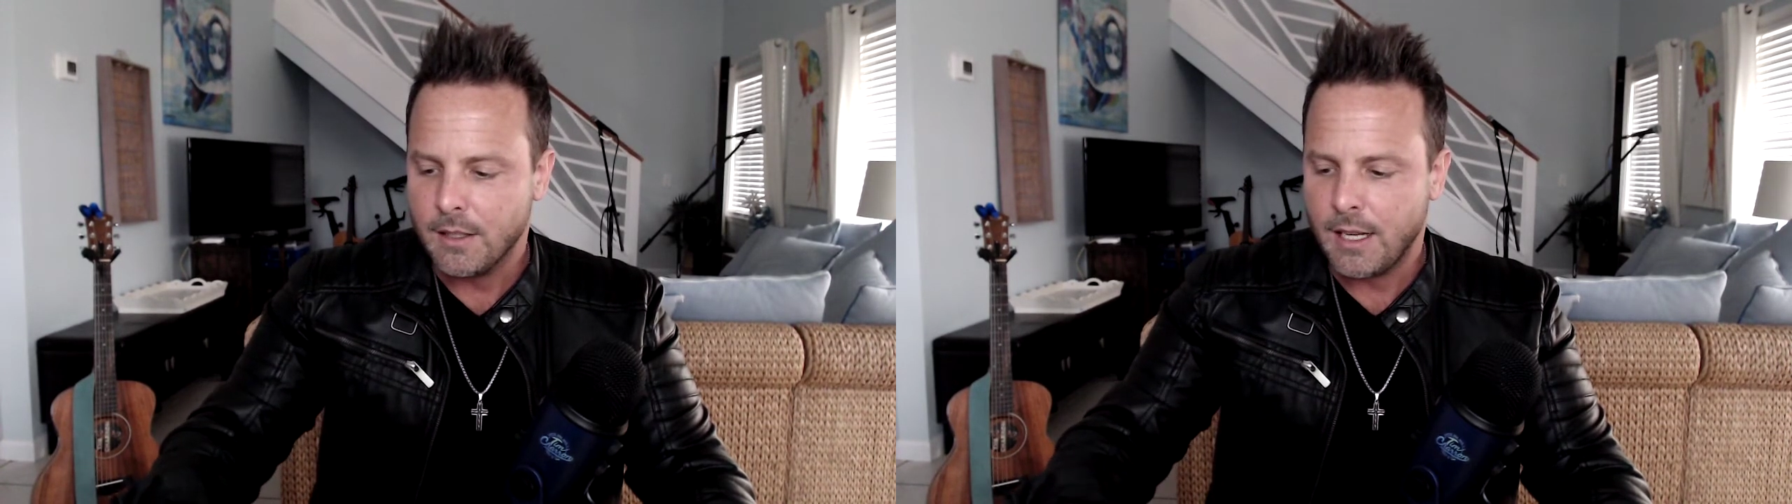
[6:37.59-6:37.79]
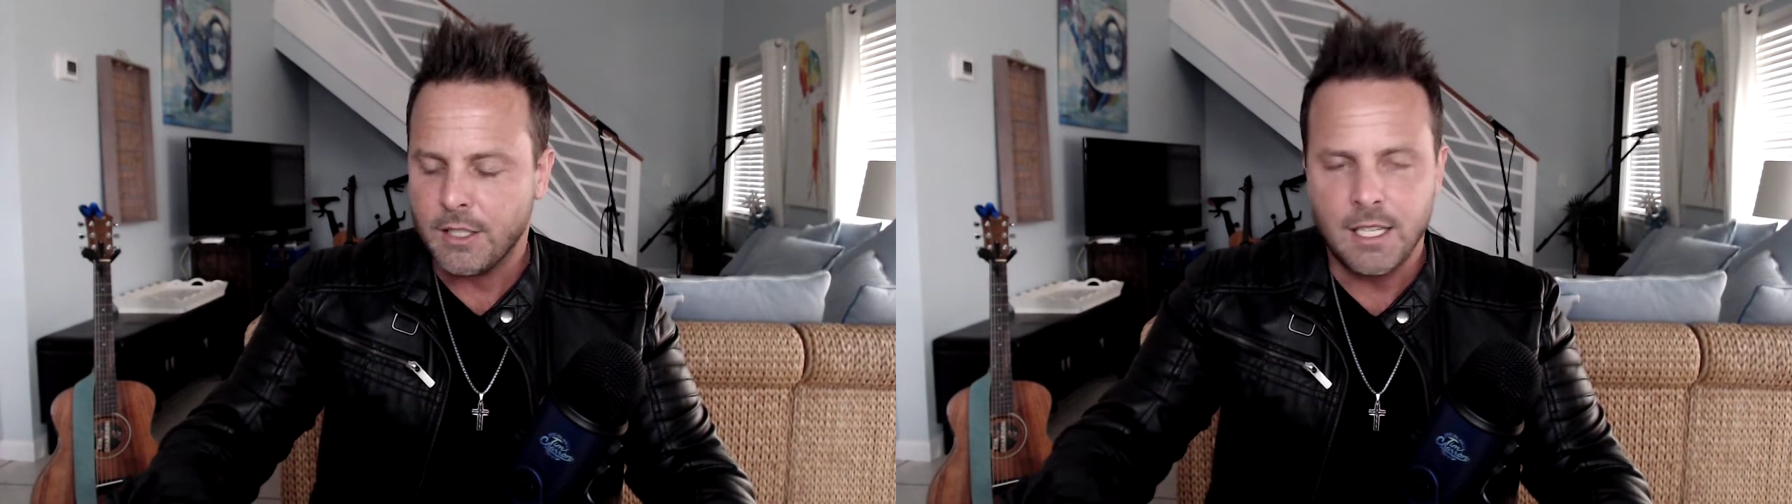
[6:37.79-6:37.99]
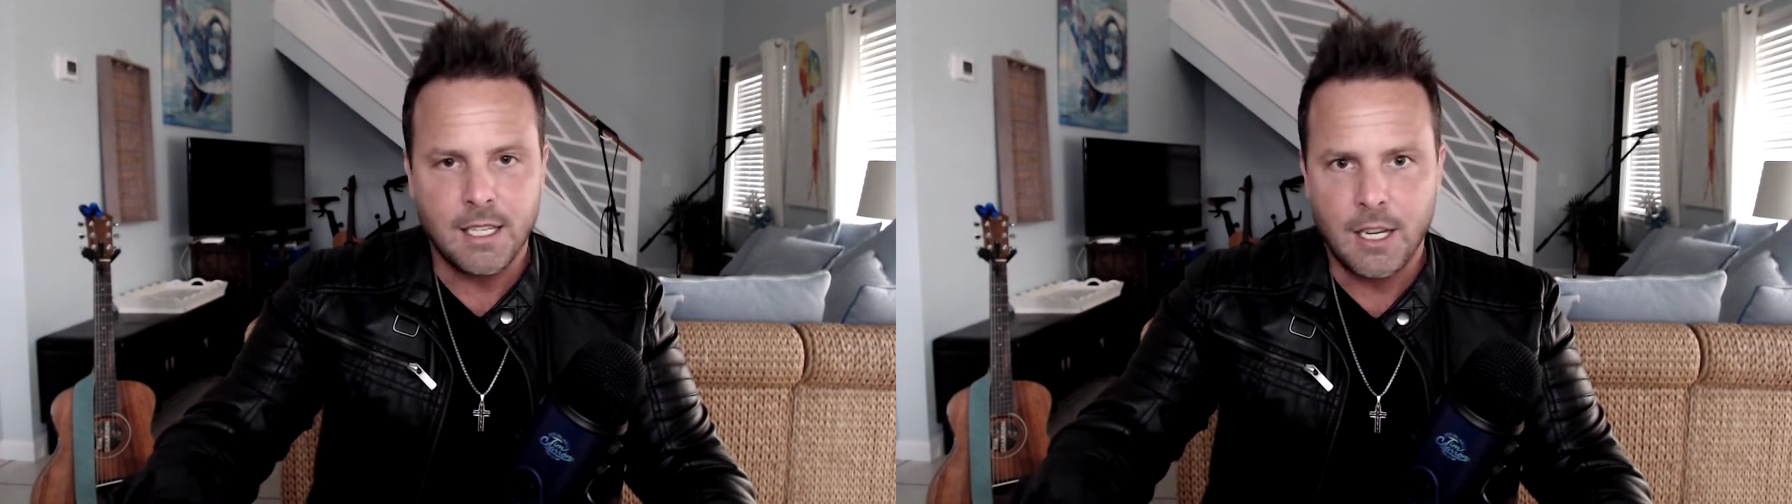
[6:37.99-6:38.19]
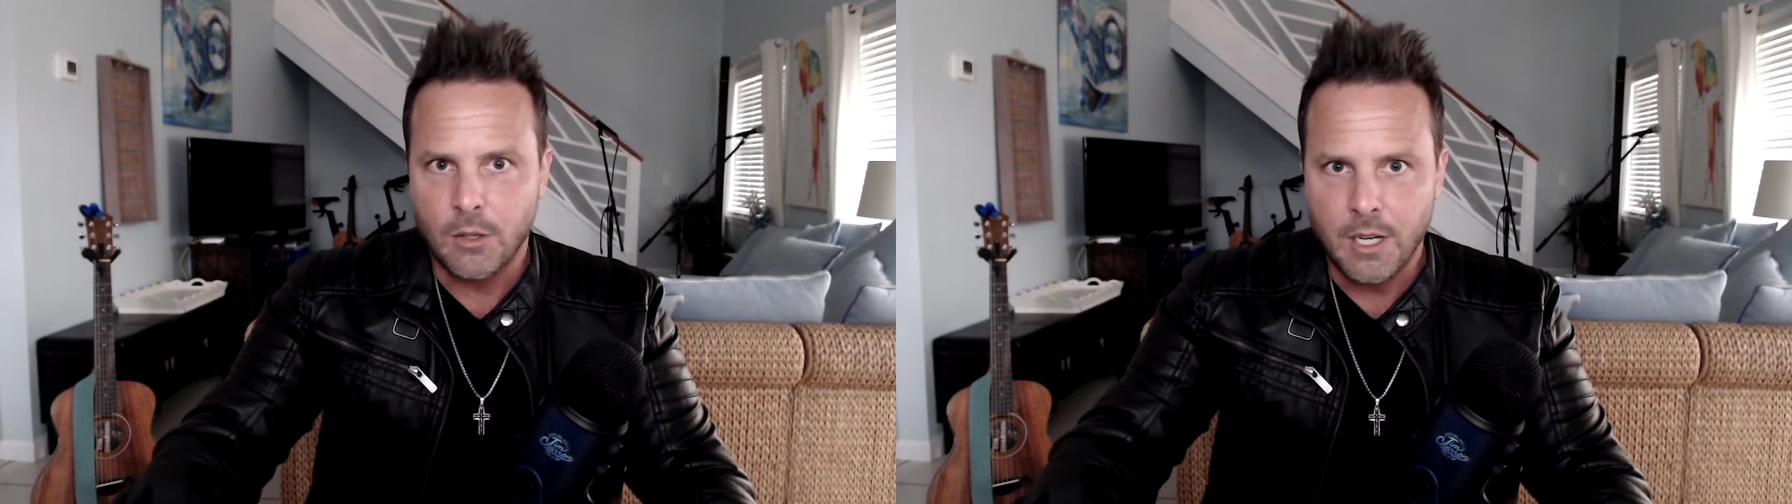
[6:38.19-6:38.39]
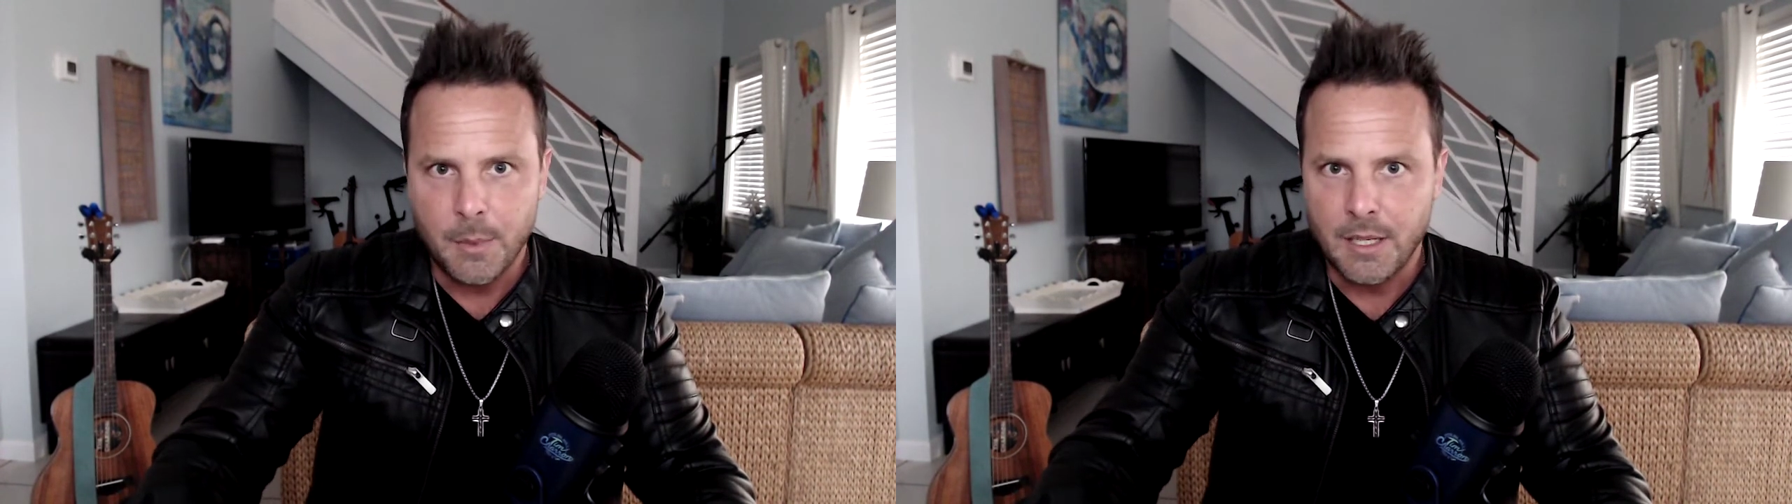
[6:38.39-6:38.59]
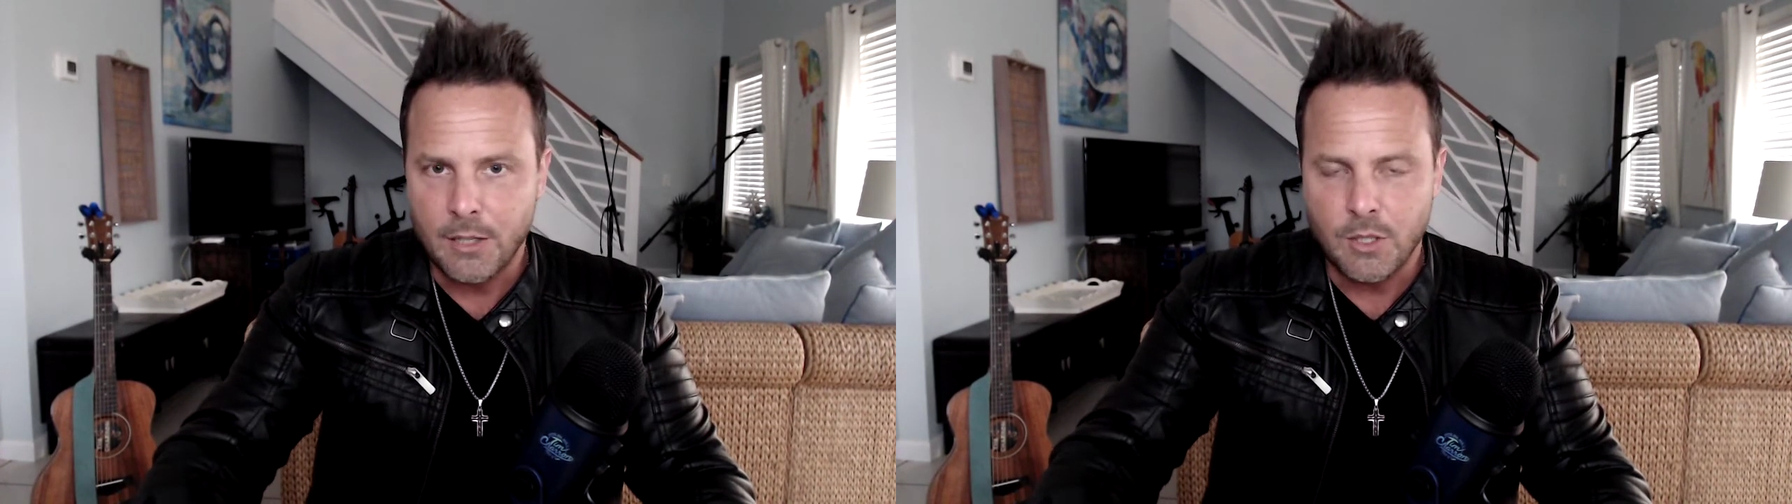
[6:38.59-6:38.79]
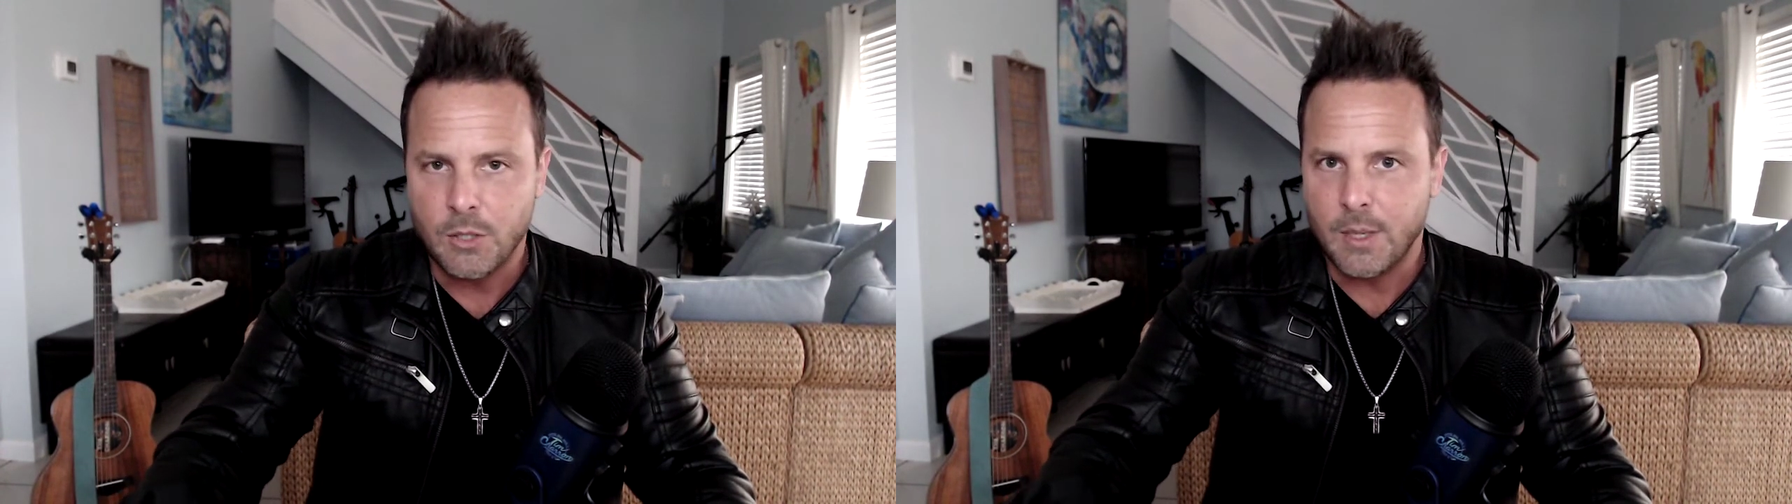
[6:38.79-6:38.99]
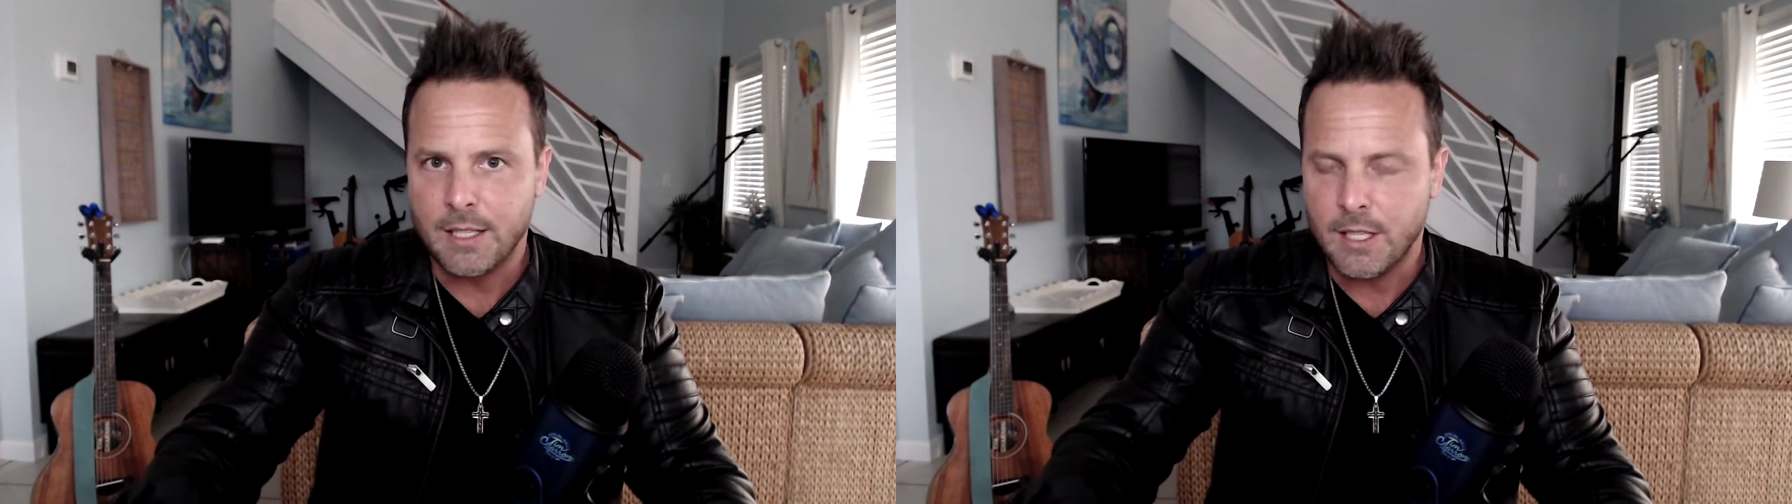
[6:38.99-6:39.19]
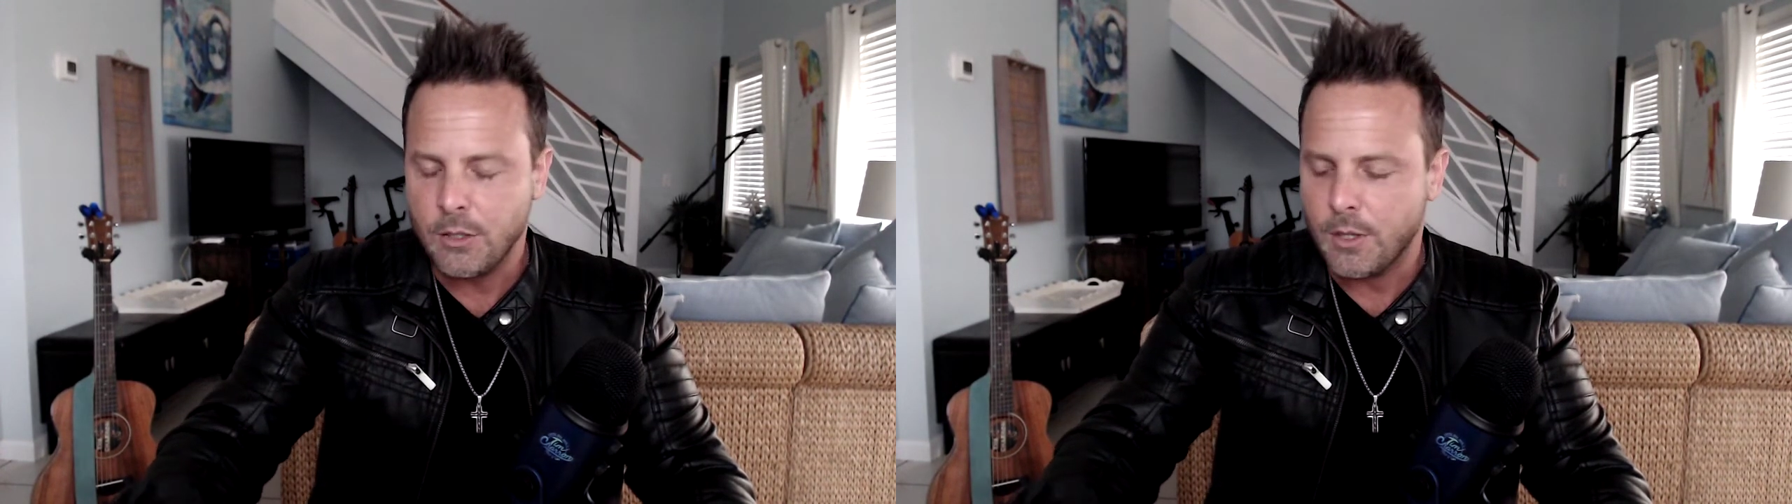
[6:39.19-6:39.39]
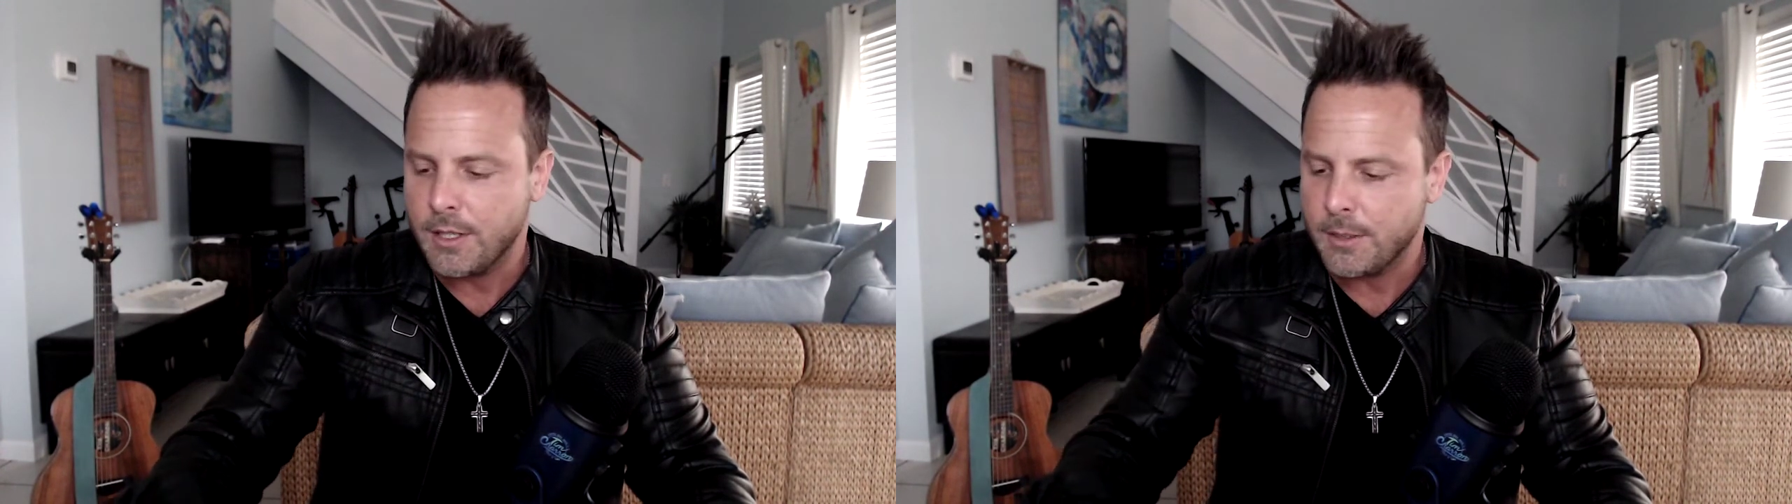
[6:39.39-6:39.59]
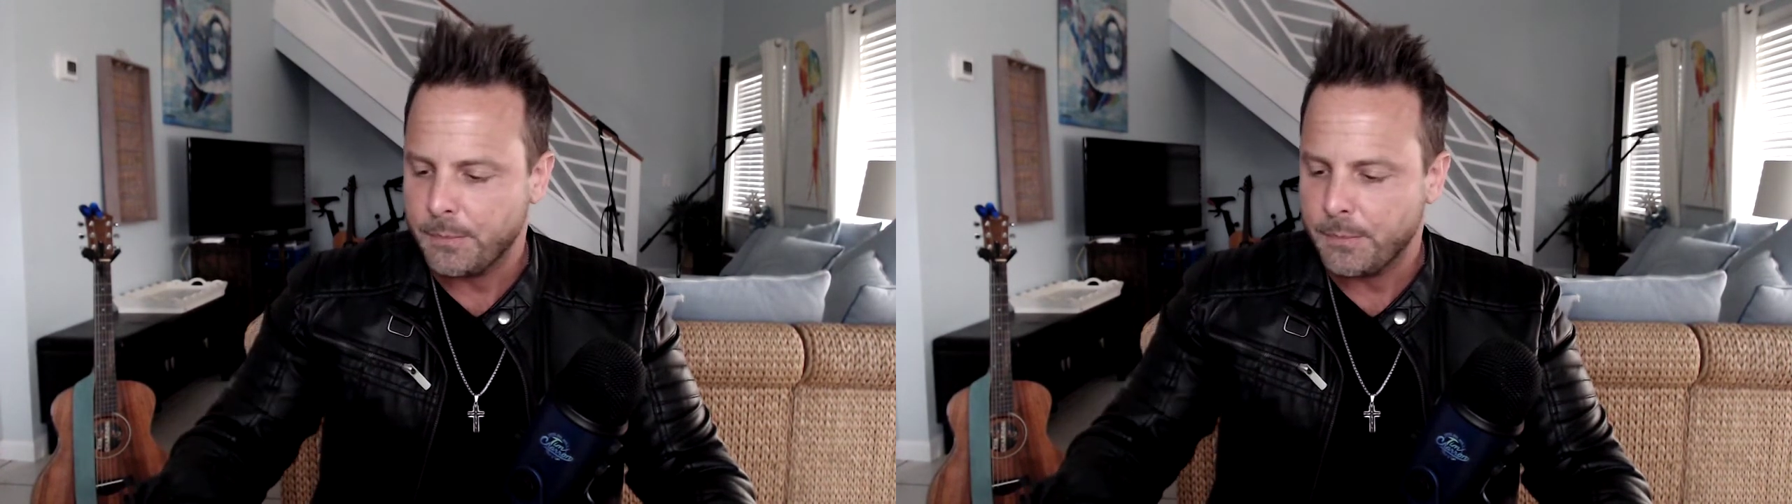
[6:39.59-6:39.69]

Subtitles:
I just need to get your email address so I can send you this.